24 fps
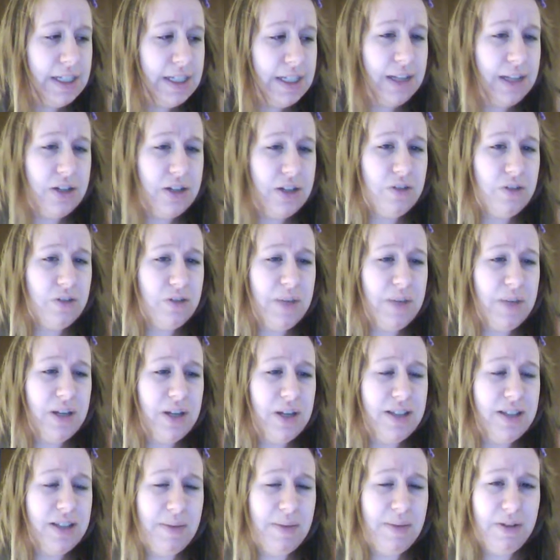and then she'll be
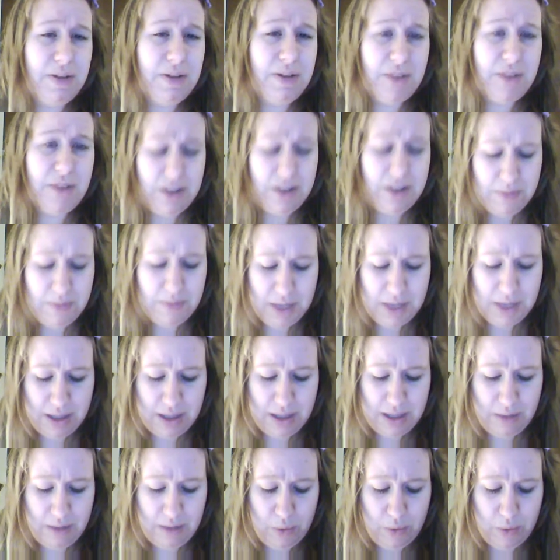accepting face-ups at
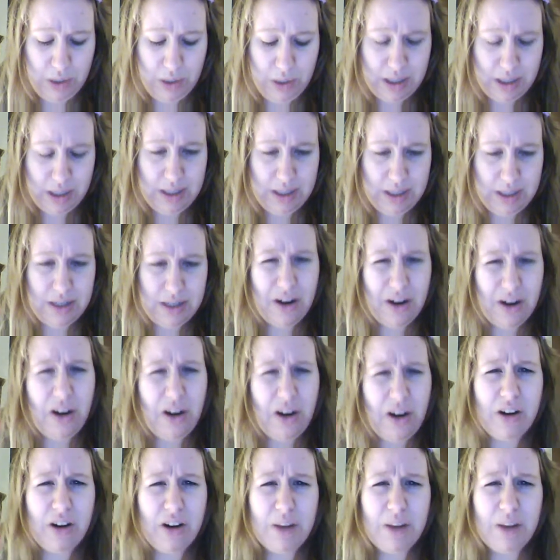that point. And there
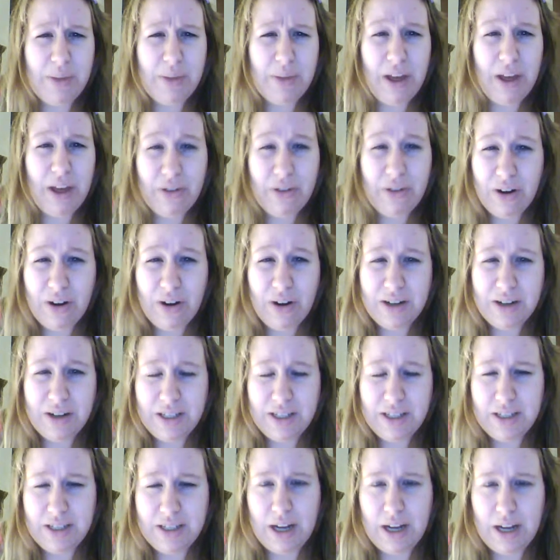are a couple of other
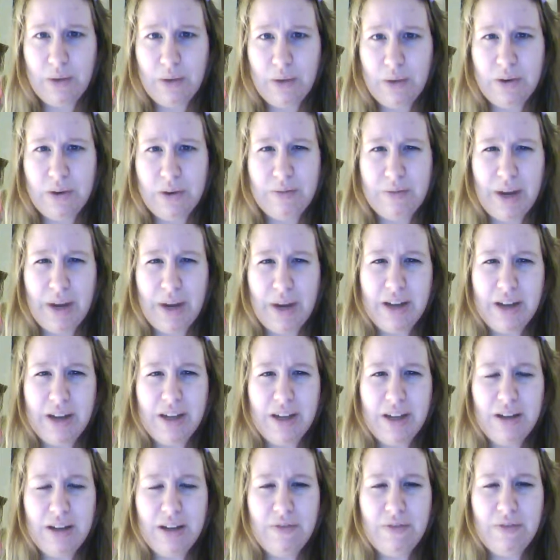artists that I wouldn't mind
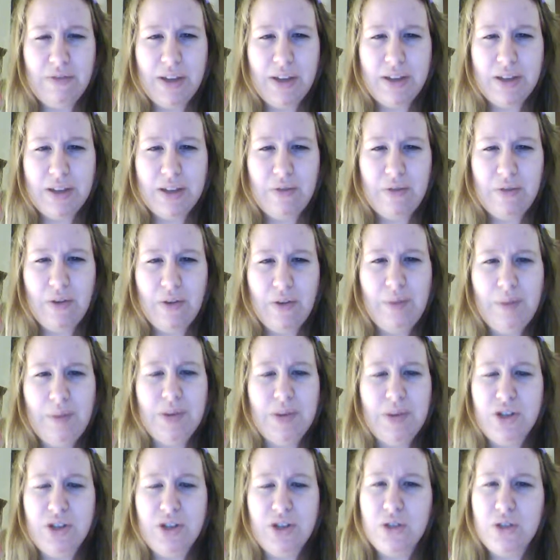getting a face-up from,
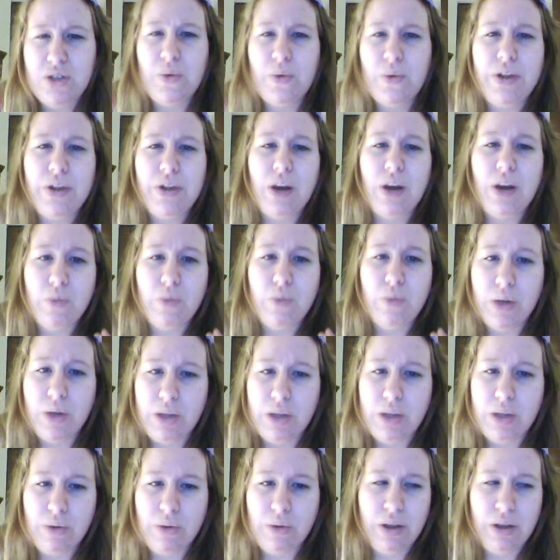but she's the one that I
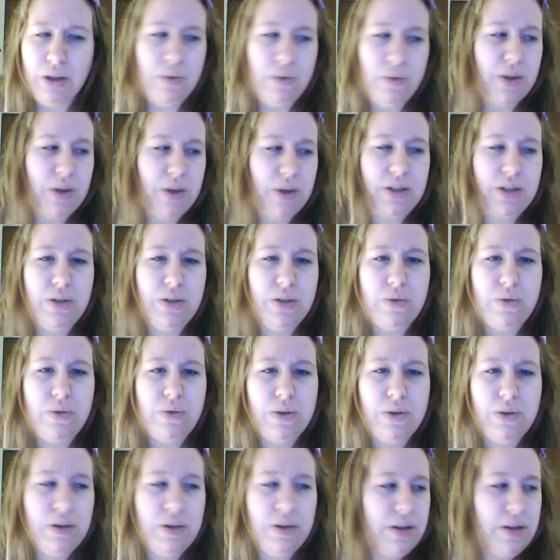really, really want to do.
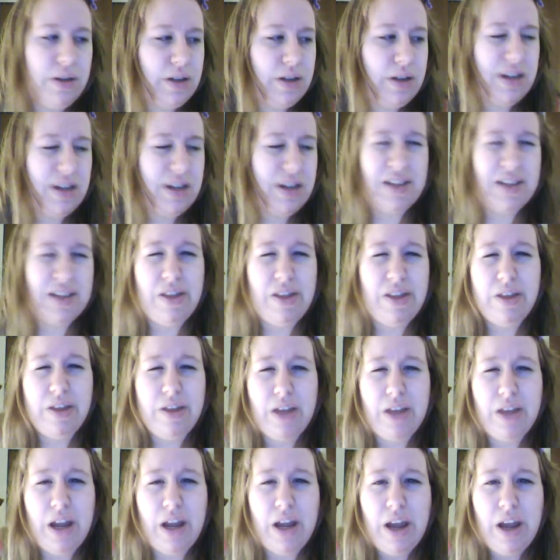I think
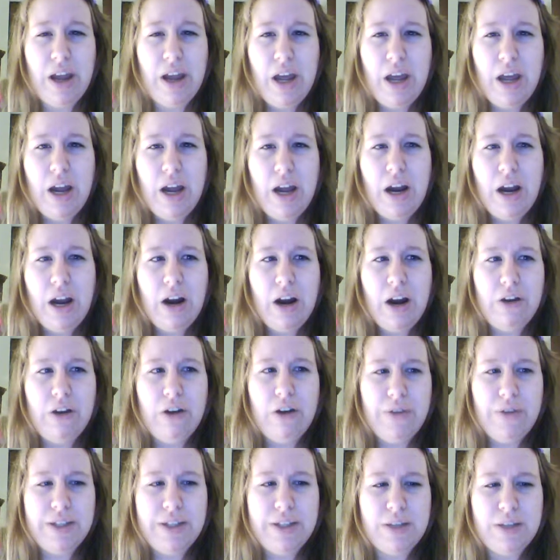that her
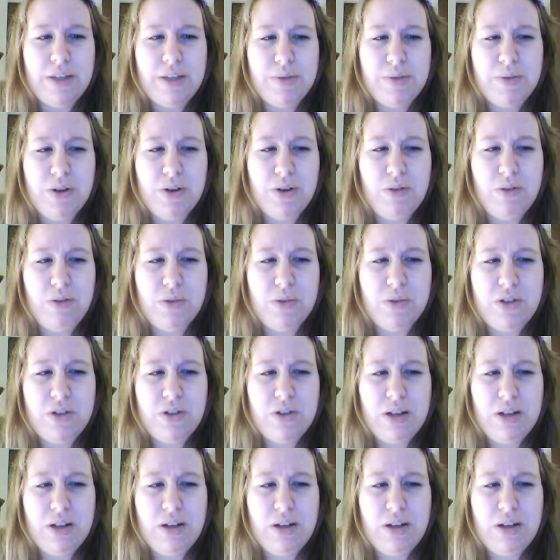face-ups are almost